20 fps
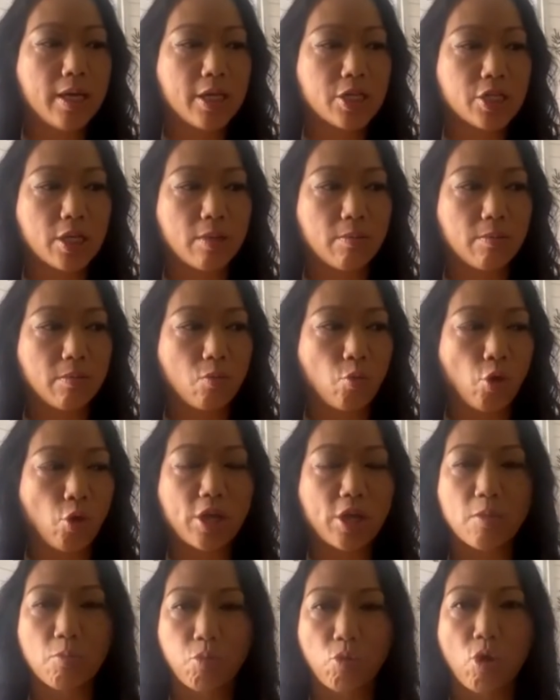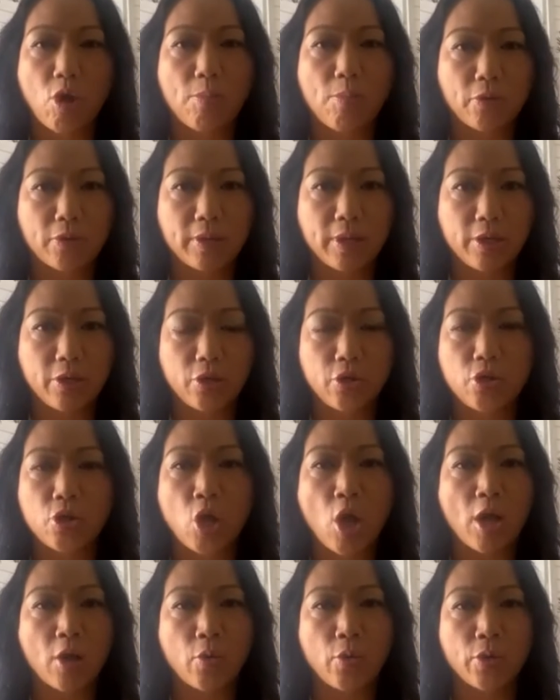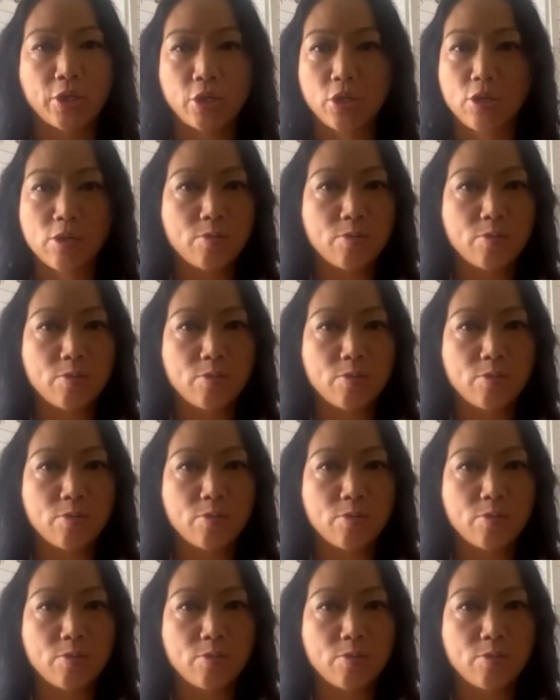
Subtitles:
isn't working properly, you're not going to